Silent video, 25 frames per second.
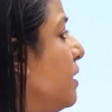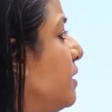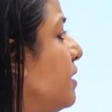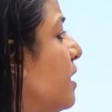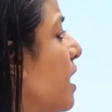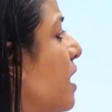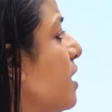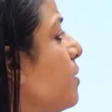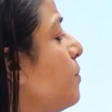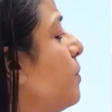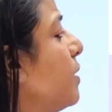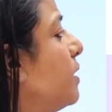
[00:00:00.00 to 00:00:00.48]

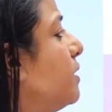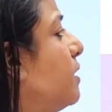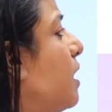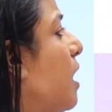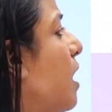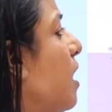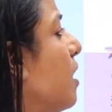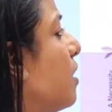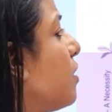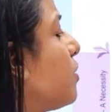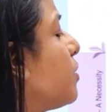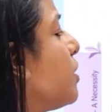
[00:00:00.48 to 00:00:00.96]

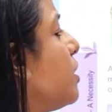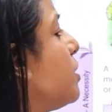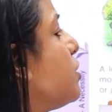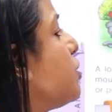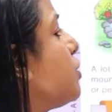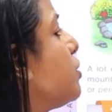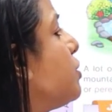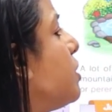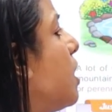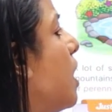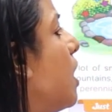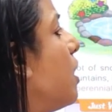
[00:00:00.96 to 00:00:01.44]
Narmada,
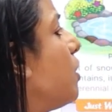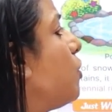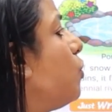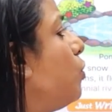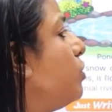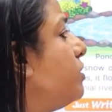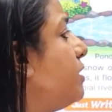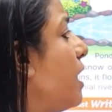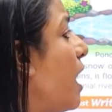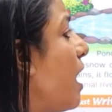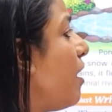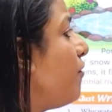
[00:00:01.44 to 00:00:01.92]
Krishna,
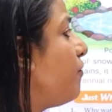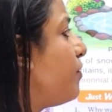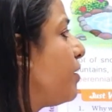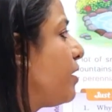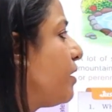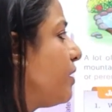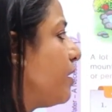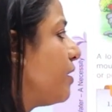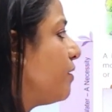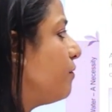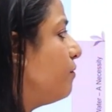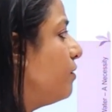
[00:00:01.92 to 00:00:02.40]

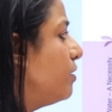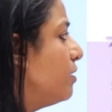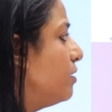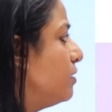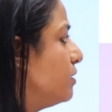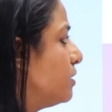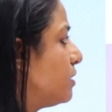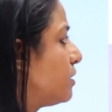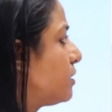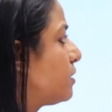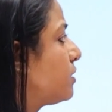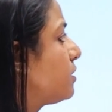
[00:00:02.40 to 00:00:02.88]
Godavari
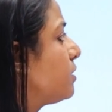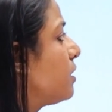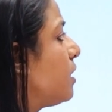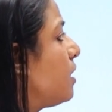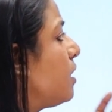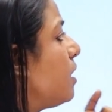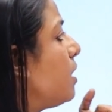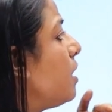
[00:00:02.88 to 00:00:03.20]
rivers.